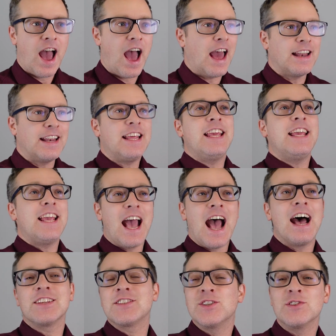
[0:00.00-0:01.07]
and he
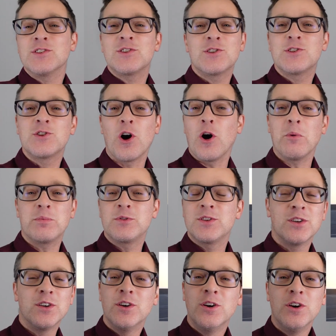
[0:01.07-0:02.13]
hasn't stopped
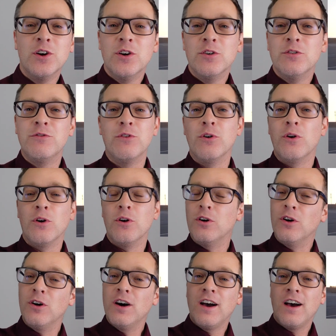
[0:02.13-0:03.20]

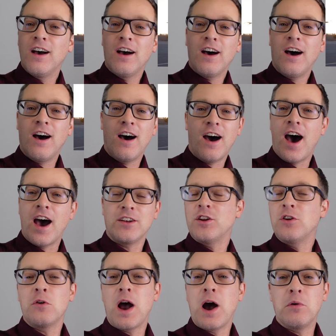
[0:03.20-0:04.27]
for, I don't
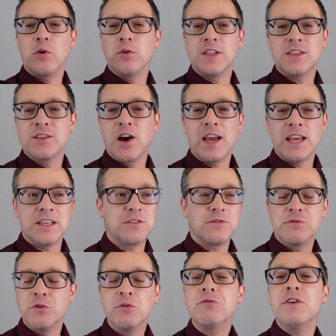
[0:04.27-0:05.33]
know how old this guy is,
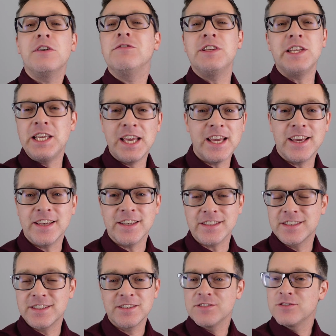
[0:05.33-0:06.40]
for 50 years.